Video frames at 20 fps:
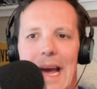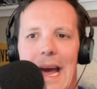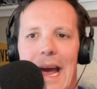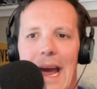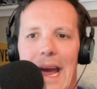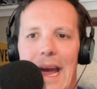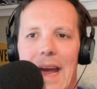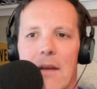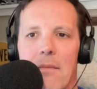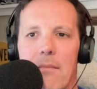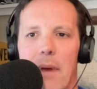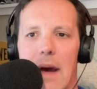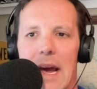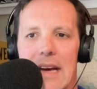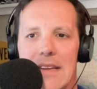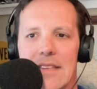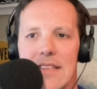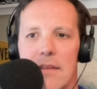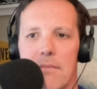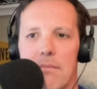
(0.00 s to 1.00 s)
and
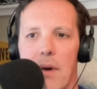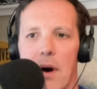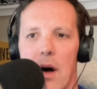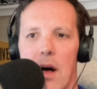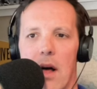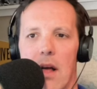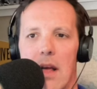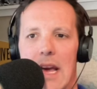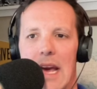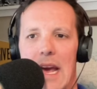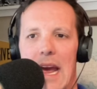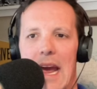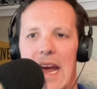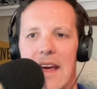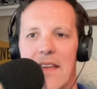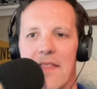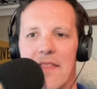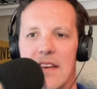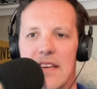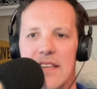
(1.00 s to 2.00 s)
basketball.
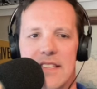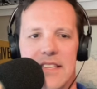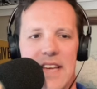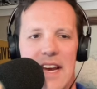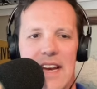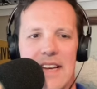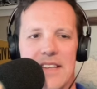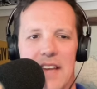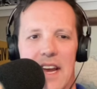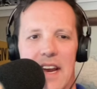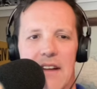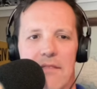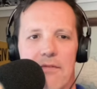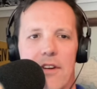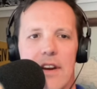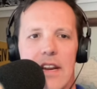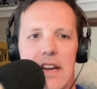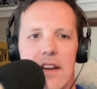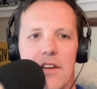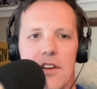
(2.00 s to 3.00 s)
And these days,
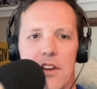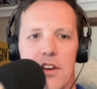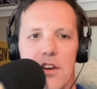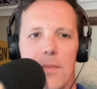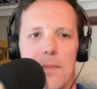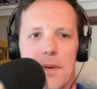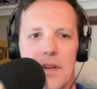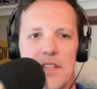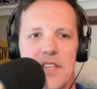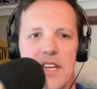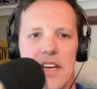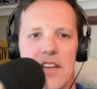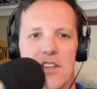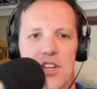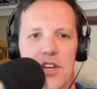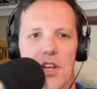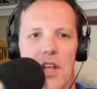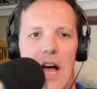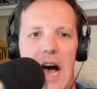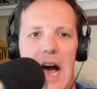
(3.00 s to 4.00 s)
every new
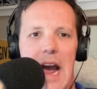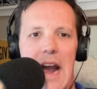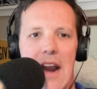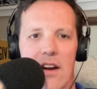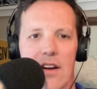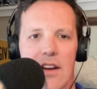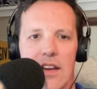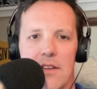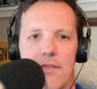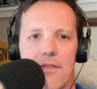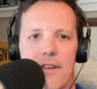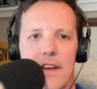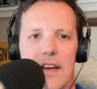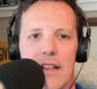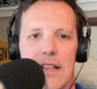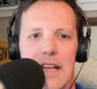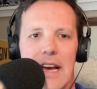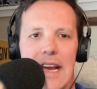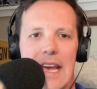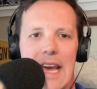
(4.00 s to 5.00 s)
potential hire can feel
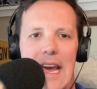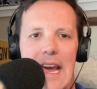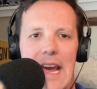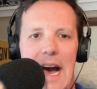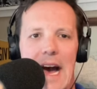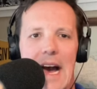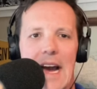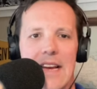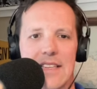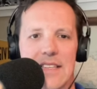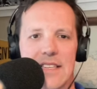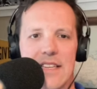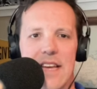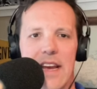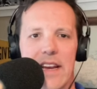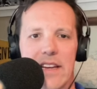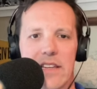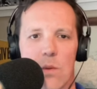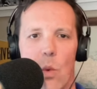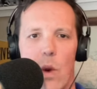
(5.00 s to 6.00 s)
like a
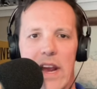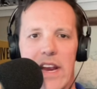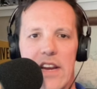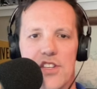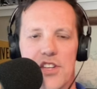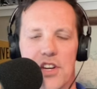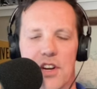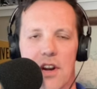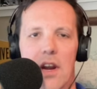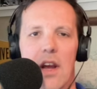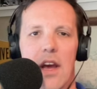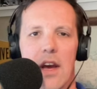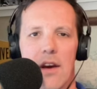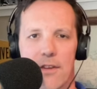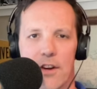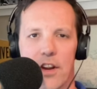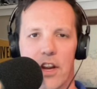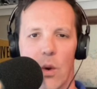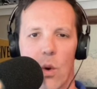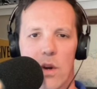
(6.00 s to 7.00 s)
high-stakes wager
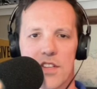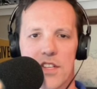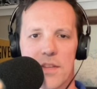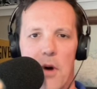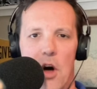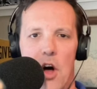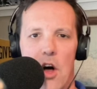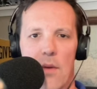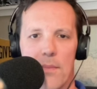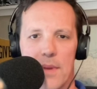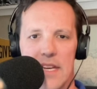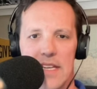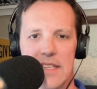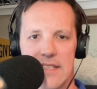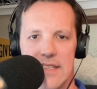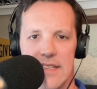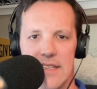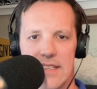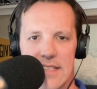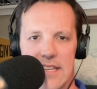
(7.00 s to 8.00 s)
for your small
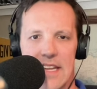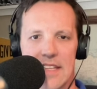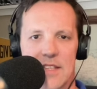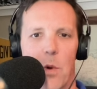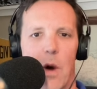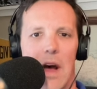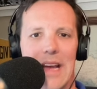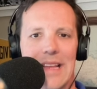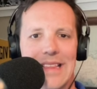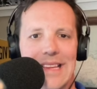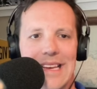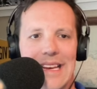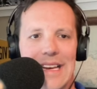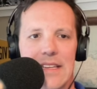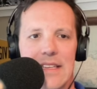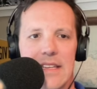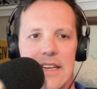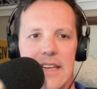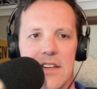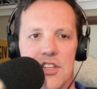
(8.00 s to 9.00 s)
business. That's why
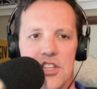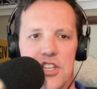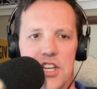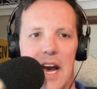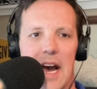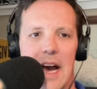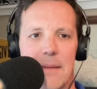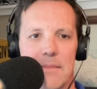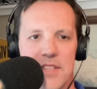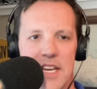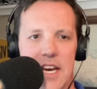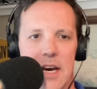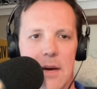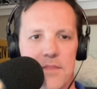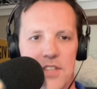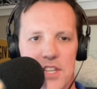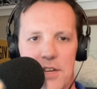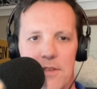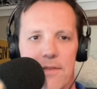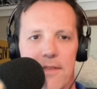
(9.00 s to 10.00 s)
LinkedIn Jobs
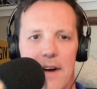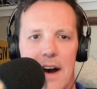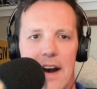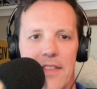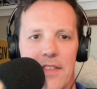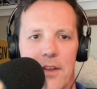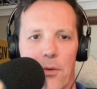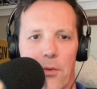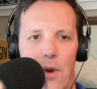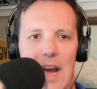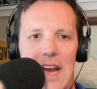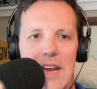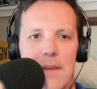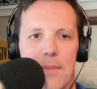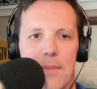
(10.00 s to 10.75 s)
helps you find the right